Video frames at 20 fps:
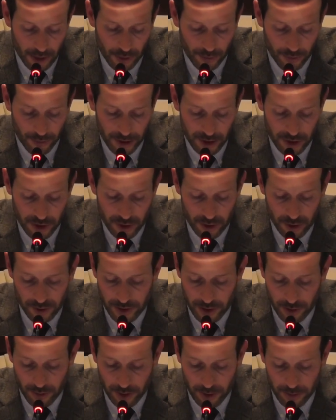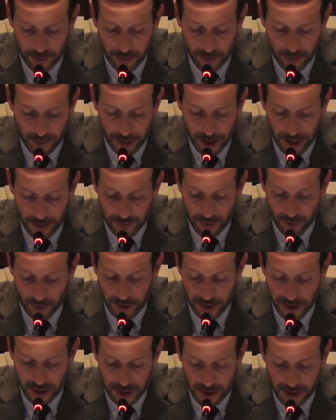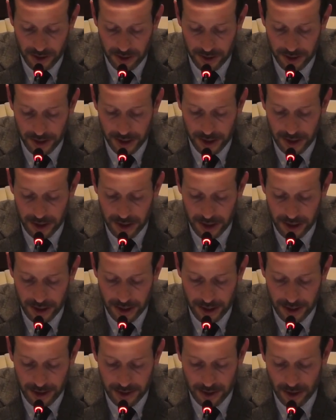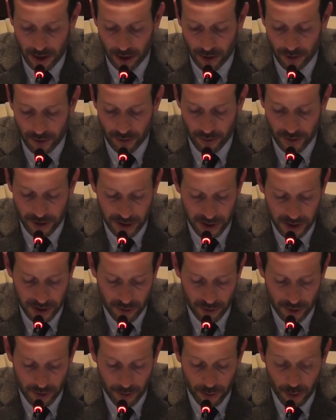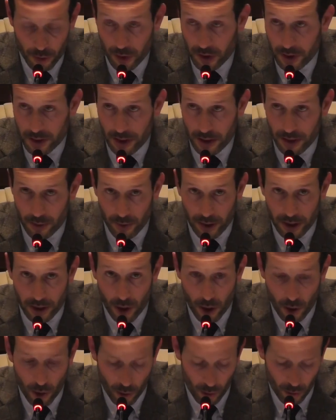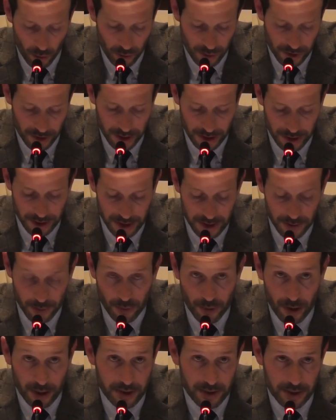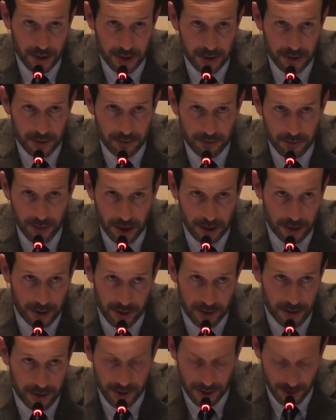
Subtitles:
The French notary will have to register the ECS on a registry book he will hold in his practice, and that's the